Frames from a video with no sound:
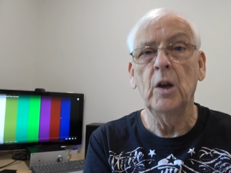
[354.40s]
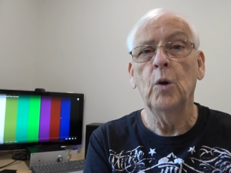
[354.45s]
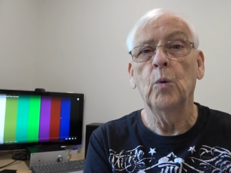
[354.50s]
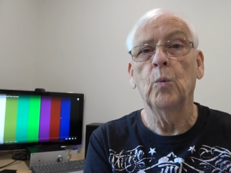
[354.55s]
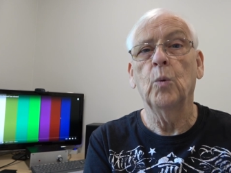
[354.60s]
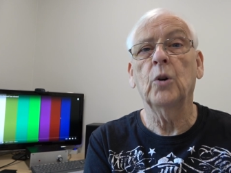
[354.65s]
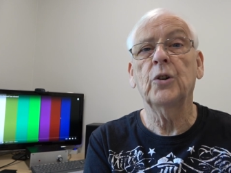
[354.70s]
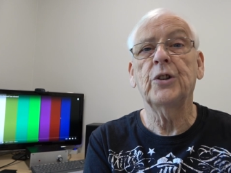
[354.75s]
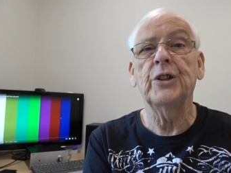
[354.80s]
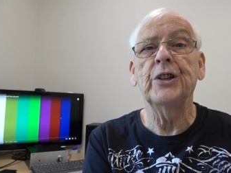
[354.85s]

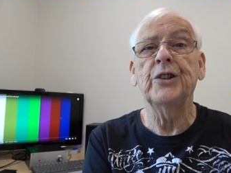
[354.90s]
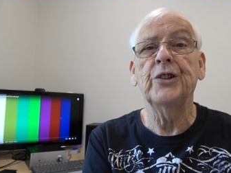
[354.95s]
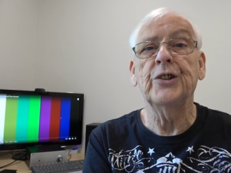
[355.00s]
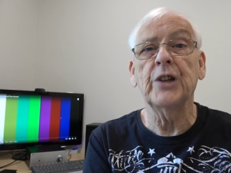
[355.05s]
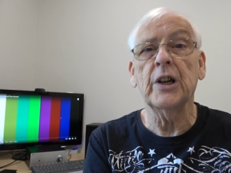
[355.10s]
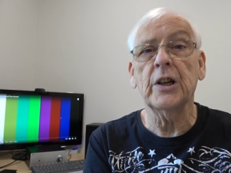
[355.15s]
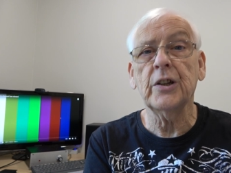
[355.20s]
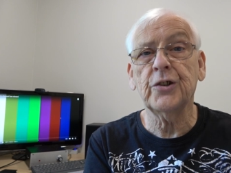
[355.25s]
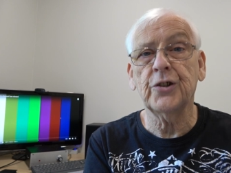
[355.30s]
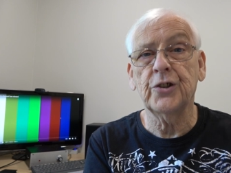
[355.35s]
What it
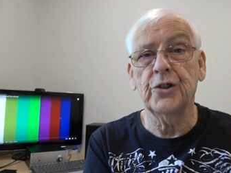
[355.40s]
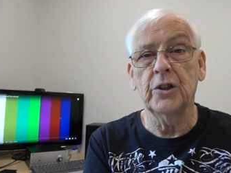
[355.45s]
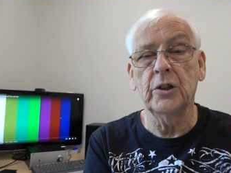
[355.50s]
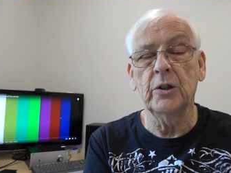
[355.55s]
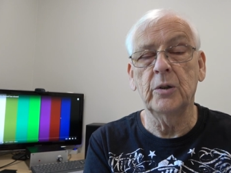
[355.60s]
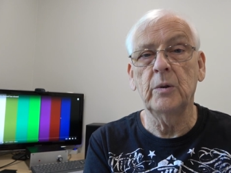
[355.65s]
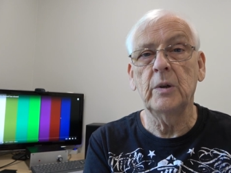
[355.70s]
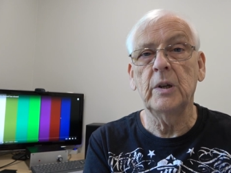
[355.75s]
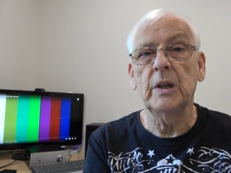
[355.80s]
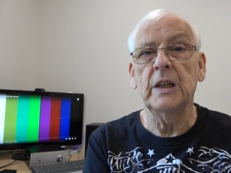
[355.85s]
does
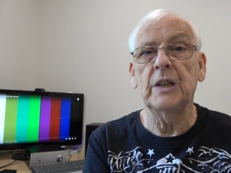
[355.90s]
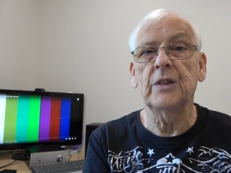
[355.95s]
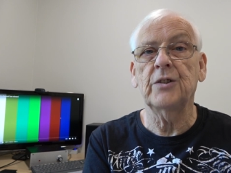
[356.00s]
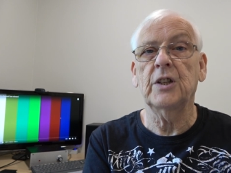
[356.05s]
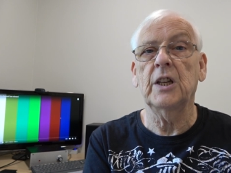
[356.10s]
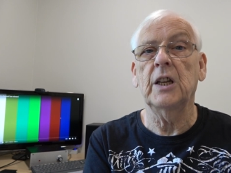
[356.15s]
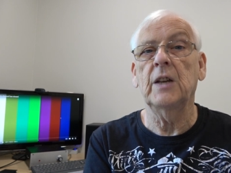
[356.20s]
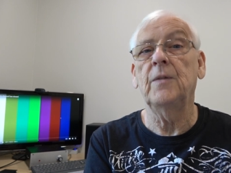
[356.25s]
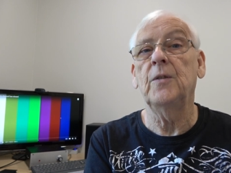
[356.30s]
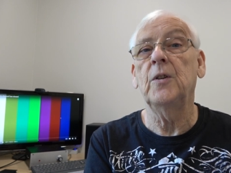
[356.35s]
do is
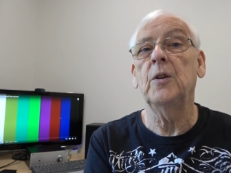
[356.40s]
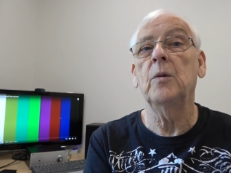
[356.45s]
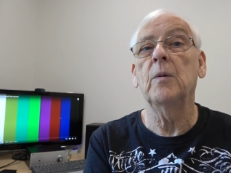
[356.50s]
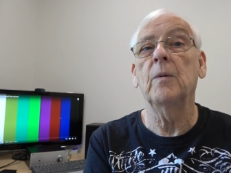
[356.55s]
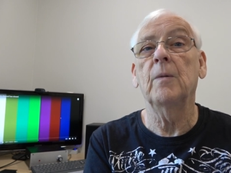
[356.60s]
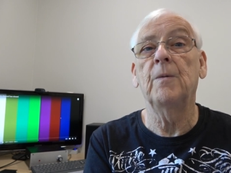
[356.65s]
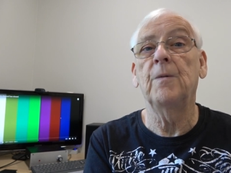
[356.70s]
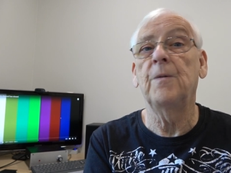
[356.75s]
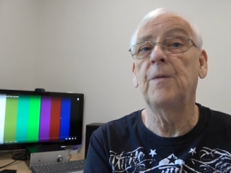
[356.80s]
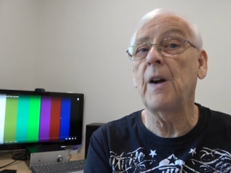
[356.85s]
give you
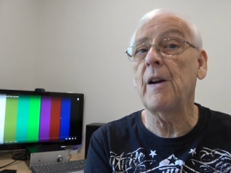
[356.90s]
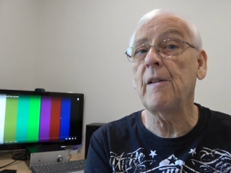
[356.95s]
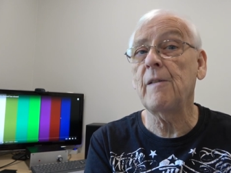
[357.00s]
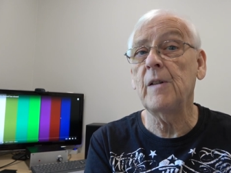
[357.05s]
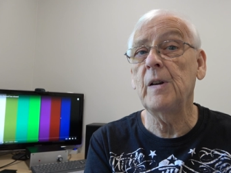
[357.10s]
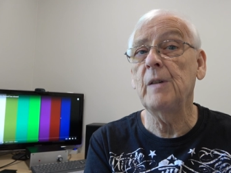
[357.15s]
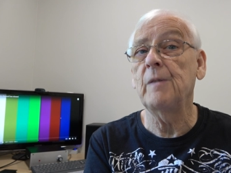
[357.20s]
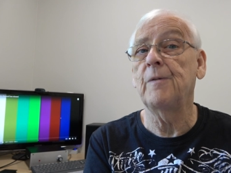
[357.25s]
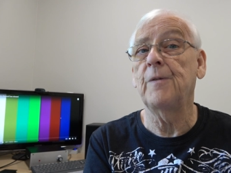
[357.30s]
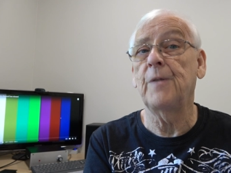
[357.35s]

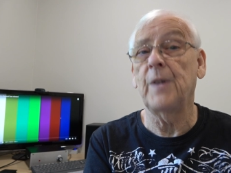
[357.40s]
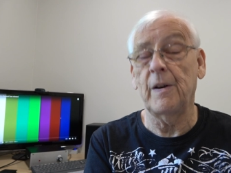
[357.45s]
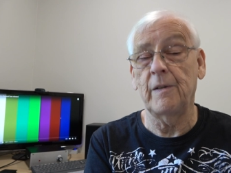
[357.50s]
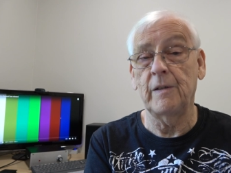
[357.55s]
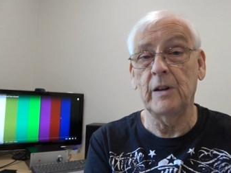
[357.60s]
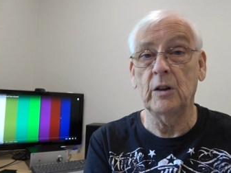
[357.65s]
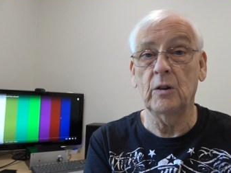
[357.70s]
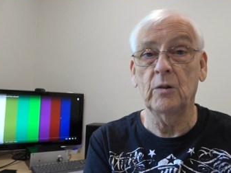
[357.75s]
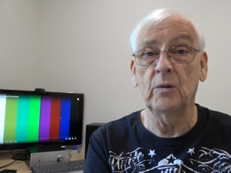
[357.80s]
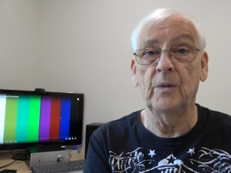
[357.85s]
very,
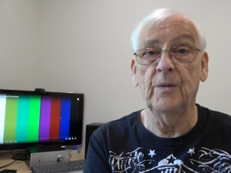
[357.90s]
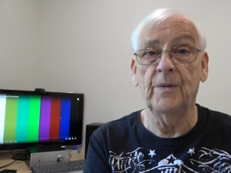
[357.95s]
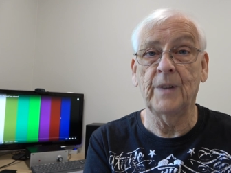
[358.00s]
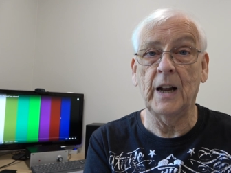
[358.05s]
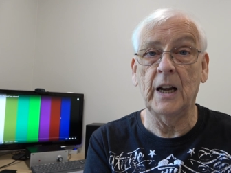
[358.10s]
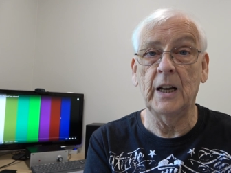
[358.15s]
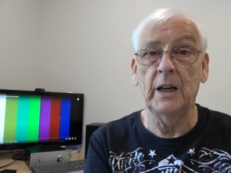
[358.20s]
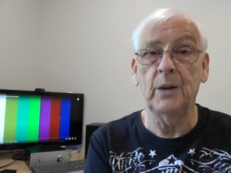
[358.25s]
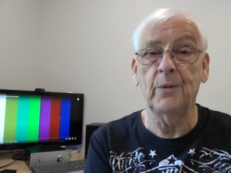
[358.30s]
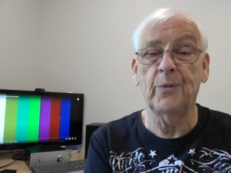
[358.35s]
very good
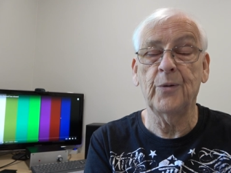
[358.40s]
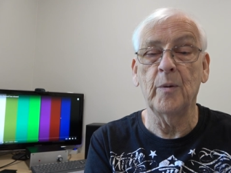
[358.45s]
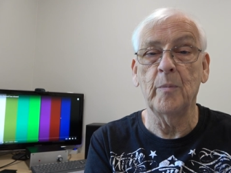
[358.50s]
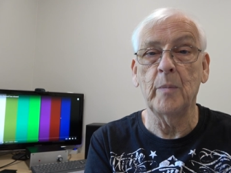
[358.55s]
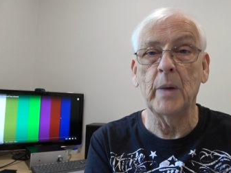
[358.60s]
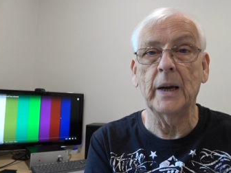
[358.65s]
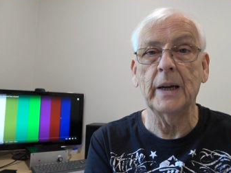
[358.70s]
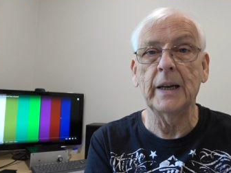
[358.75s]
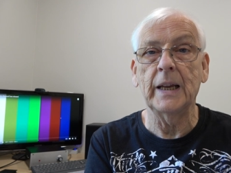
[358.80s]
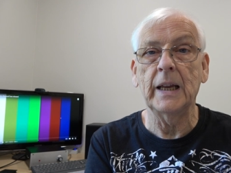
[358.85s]
value for
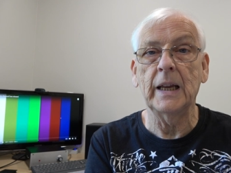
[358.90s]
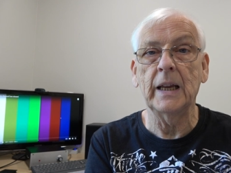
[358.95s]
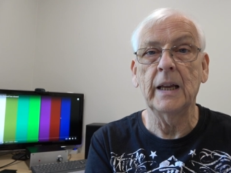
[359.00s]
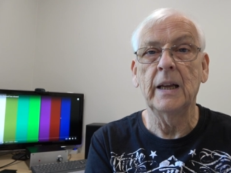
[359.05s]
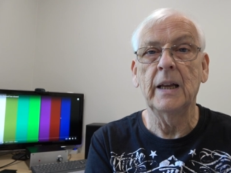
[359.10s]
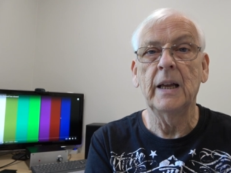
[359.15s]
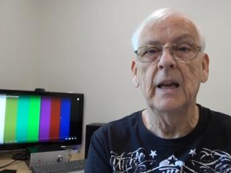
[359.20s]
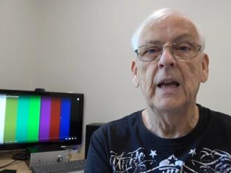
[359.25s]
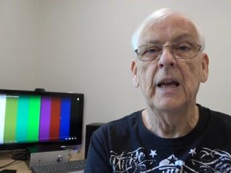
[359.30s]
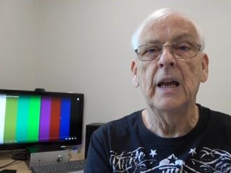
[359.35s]
money.
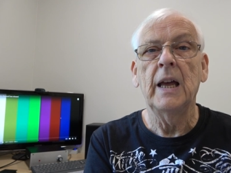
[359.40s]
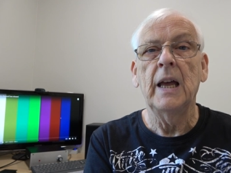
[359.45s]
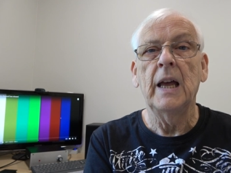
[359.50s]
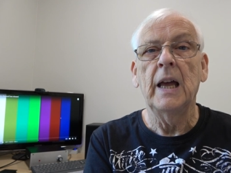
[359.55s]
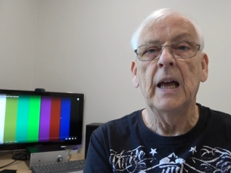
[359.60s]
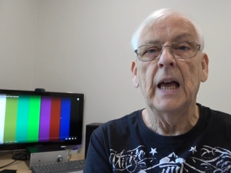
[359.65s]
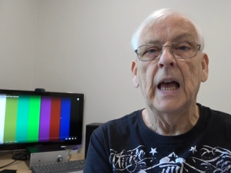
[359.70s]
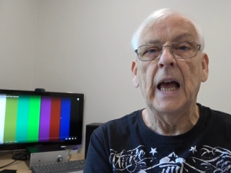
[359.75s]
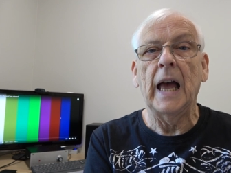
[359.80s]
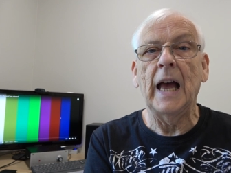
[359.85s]

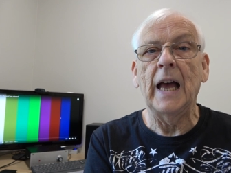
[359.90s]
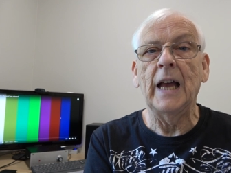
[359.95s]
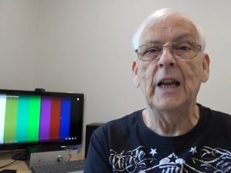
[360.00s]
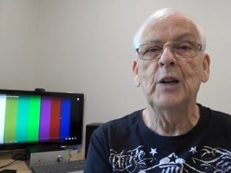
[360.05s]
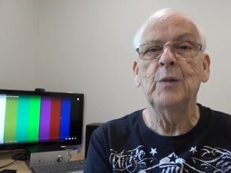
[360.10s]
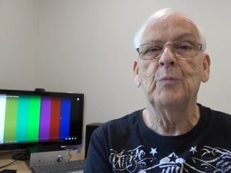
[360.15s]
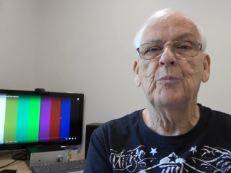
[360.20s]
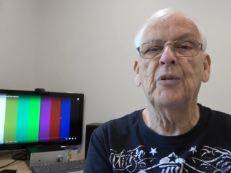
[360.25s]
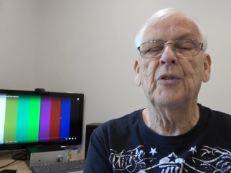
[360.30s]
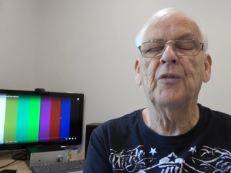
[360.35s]

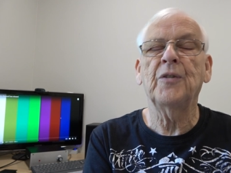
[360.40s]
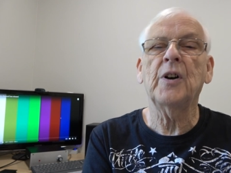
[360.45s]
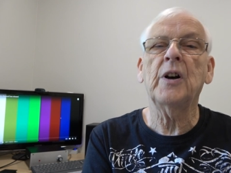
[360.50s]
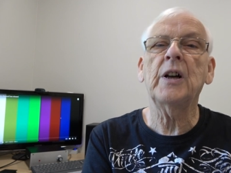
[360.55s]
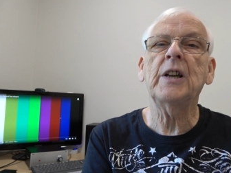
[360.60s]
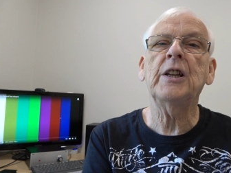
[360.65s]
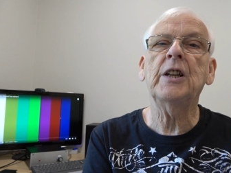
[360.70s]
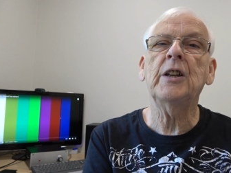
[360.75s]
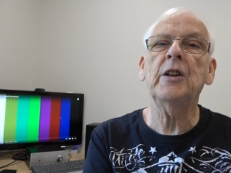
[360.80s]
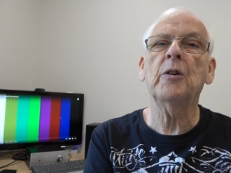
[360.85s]
And
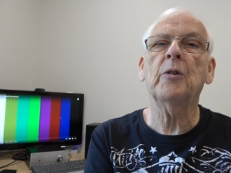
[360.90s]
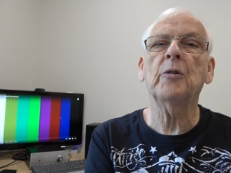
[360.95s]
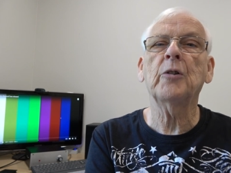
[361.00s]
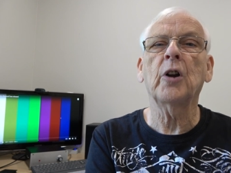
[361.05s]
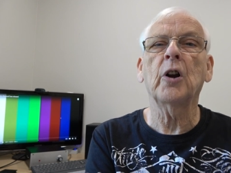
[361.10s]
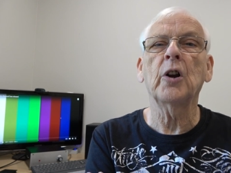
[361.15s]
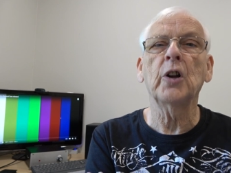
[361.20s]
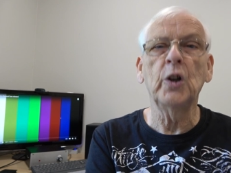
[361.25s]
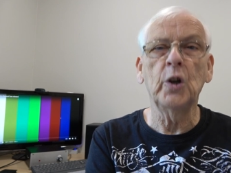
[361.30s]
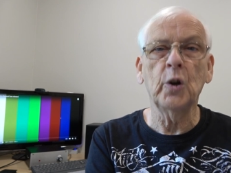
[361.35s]
providing you're
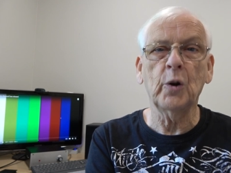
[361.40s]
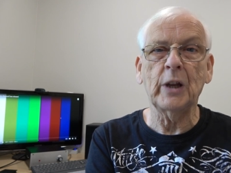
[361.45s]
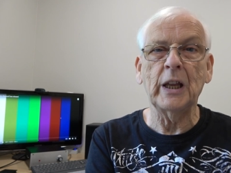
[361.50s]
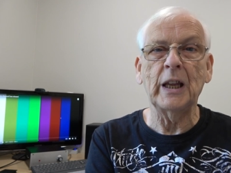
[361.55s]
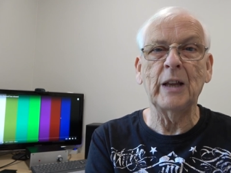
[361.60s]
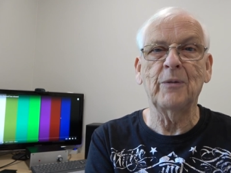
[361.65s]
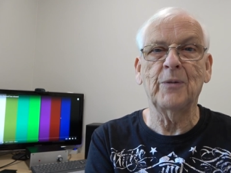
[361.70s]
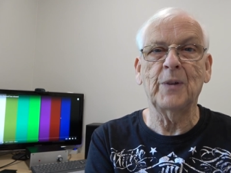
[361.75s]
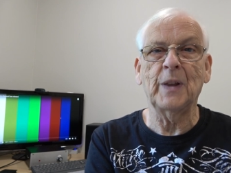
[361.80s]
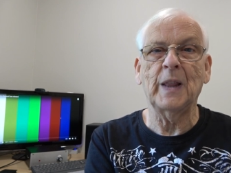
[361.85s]
not looking for